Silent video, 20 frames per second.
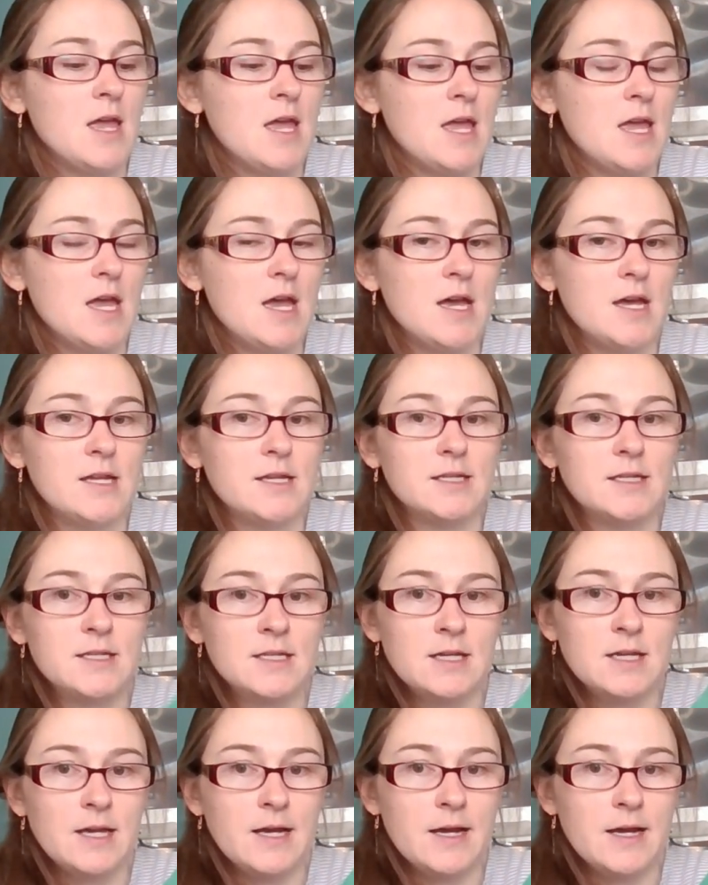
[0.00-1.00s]
And
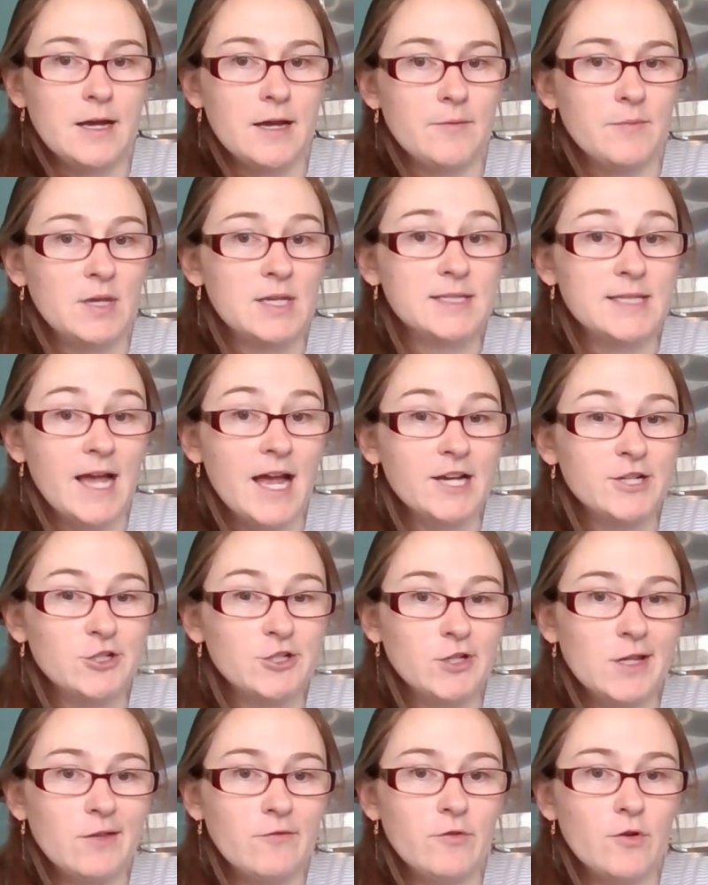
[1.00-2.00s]
he's
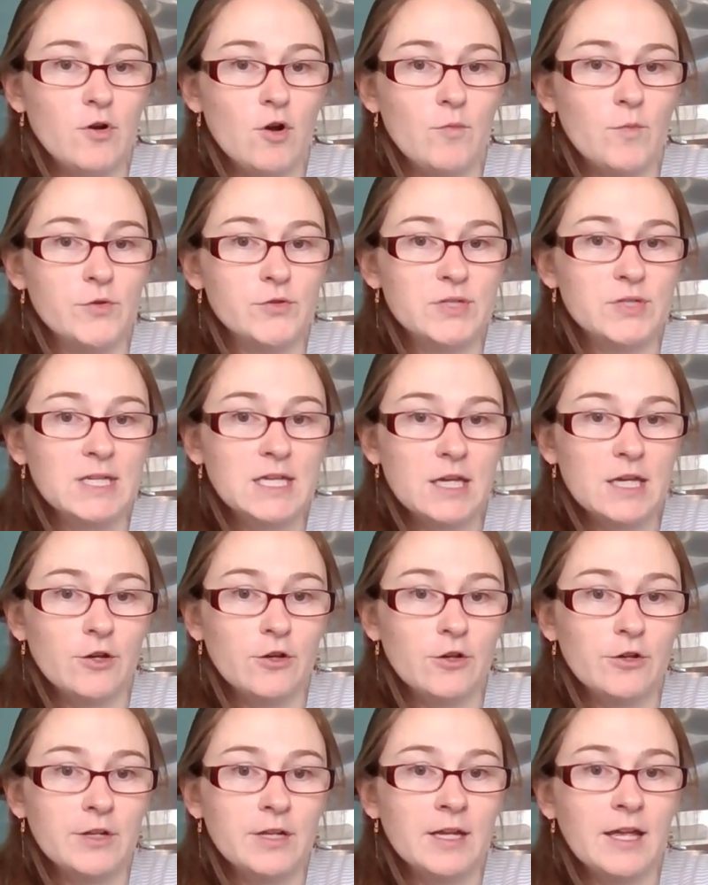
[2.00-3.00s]
actually even almost
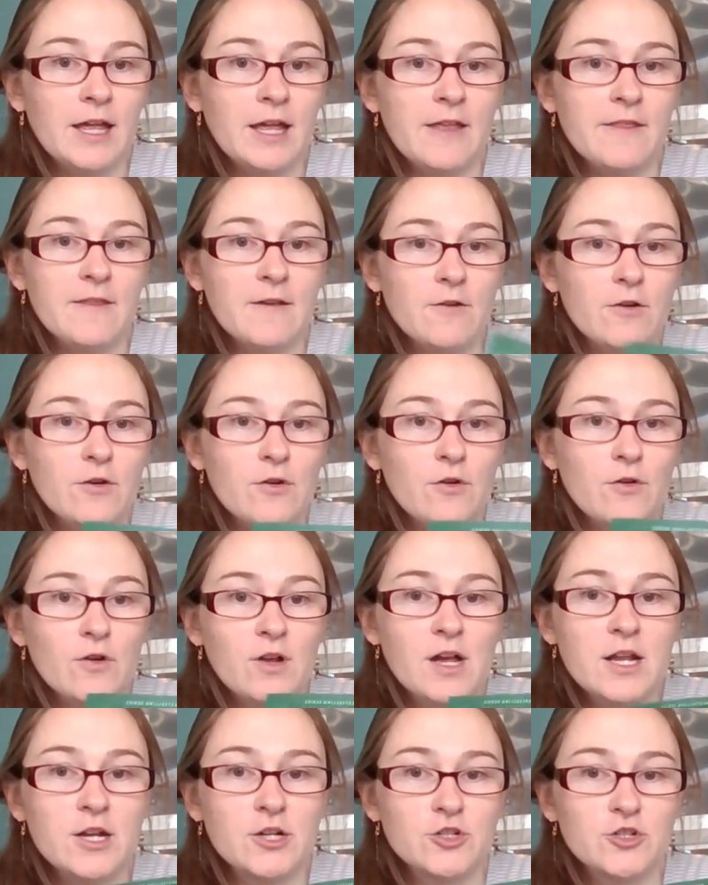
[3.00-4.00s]
killed, and they're
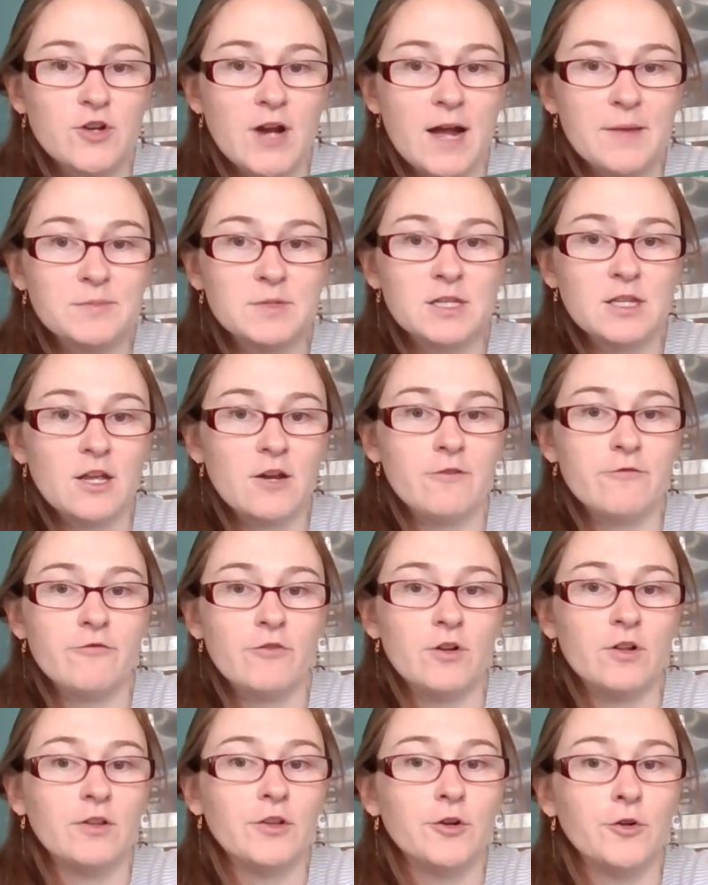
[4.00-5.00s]
kind of trapped in there
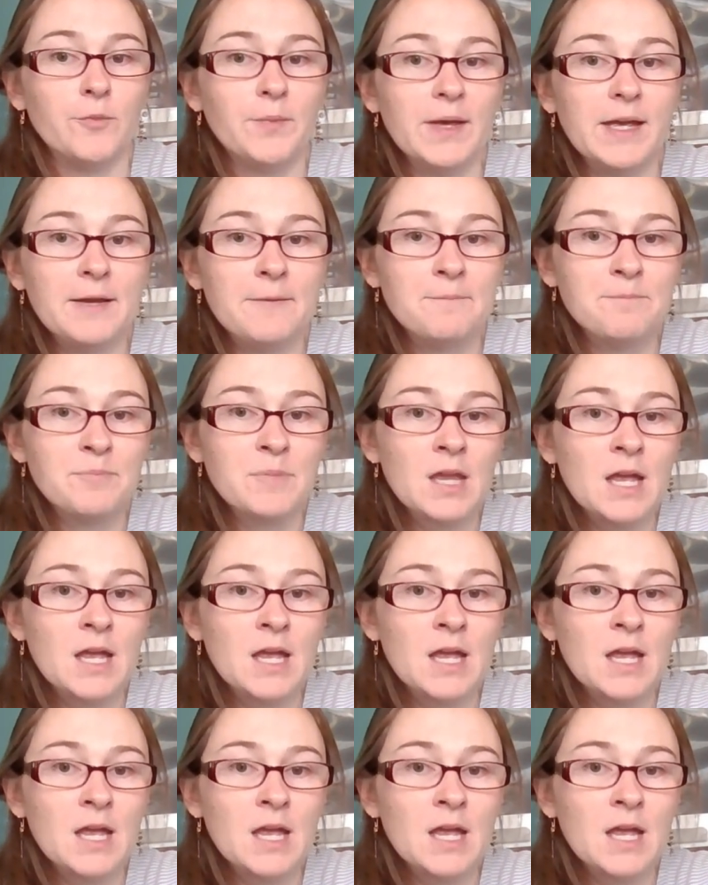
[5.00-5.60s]
for a little bit.